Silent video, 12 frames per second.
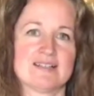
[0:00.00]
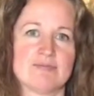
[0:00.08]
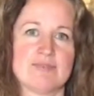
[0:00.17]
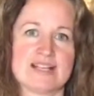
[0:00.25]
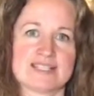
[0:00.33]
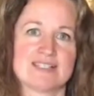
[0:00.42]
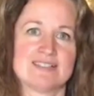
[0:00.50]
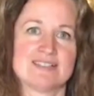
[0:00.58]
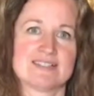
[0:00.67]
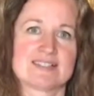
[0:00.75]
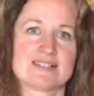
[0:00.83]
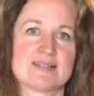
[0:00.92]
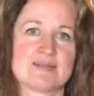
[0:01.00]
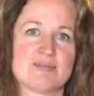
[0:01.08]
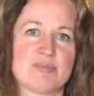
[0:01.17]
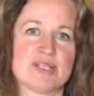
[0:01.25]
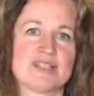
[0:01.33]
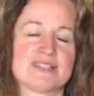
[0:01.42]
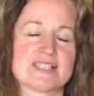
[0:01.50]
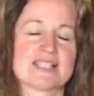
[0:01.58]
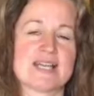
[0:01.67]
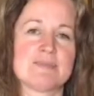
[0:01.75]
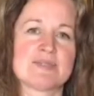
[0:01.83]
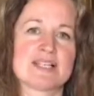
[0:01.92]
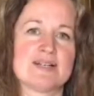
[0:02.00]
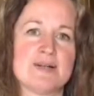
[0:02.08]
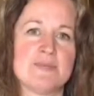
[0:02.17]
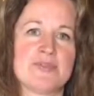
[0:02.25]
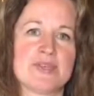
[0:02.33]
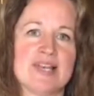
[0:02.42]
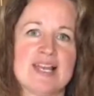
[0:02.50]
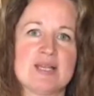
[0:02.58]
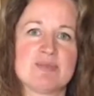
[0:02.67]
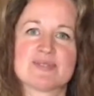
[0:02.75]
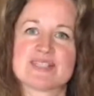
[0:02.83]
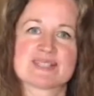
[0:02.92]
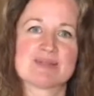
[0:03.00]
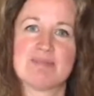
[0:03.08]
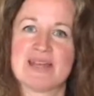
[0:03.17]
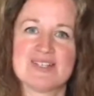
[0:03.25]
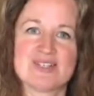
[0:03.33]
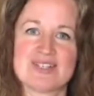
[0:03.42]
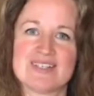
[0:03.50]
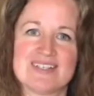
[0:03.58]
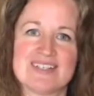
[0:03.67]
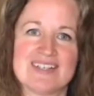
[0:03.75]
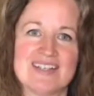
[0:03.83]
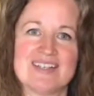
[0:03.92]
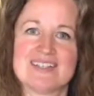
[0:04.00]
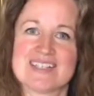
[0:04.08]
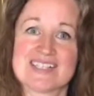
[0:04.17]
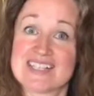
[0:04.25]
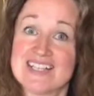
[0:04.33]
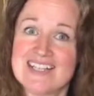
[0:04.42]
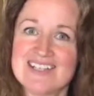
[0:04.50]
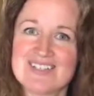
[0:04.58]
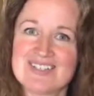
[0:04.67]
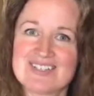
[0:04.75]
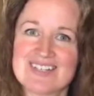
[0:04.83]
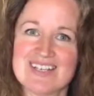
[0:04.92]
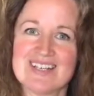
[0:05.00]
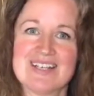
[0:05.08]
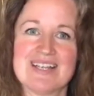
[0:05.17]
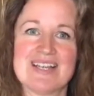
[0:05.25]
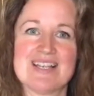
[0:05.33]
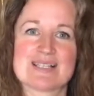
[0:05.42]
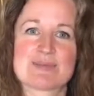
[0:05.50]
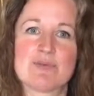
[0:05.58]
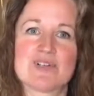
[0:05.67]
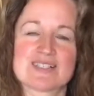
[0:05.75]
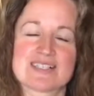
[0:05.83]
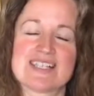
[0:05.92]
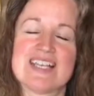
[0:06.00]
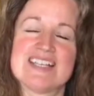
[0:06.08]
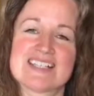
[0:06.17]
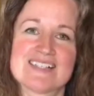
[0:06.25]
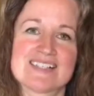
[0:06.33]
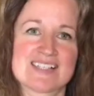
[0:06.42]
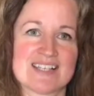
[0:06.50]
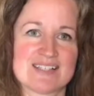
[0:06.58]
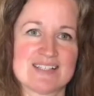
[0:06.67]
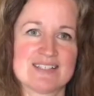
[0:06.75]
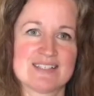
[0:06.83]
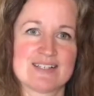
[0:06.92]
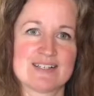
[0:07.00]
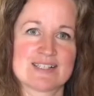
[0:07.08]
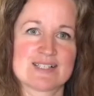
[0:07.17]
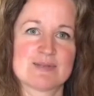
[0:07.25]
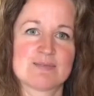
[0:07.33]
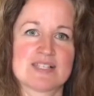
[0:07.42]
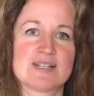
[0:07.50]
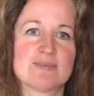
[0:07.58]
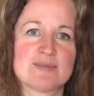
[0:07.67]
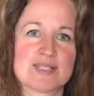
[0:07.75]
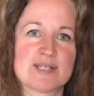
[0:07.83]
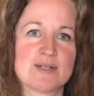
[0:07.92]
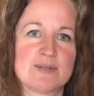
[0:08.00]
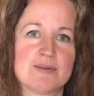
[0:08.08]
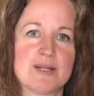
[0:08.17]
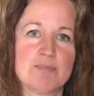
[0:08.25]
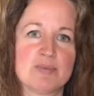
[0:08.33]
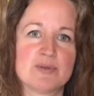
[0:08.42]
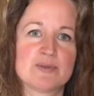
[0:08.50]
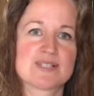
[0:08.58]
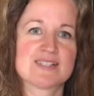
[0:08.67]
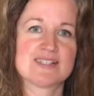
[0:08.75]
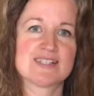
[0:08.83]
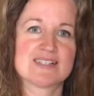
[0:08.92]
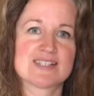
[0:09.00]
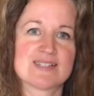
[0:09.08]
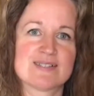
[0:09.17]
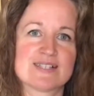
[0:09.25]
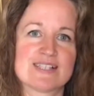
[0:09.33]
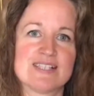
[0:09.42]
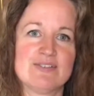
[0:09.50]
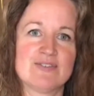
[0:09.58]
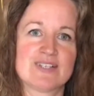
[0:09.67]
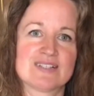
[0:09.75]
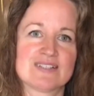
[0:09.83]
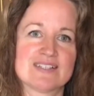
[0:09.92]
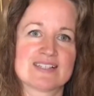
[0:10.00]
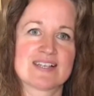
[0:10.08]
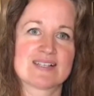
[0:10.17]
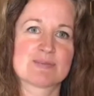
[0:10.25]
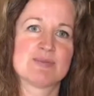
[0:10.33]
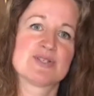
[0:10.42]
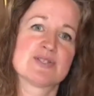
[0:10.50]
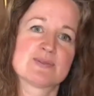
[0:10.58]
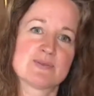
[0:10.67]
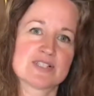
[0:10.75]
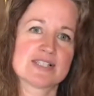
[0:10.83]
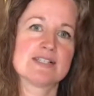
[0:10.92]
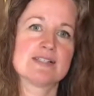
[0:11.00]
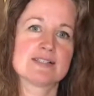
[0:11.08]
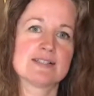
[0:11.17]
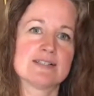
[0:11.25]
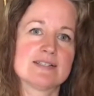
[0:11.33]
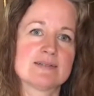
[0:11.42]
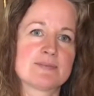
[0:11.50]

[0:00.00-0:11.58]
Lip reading: resonant, but at the same time the label doesn't mention the siege. It's what isn't said that is sometimes so important and so significant as much as what is said.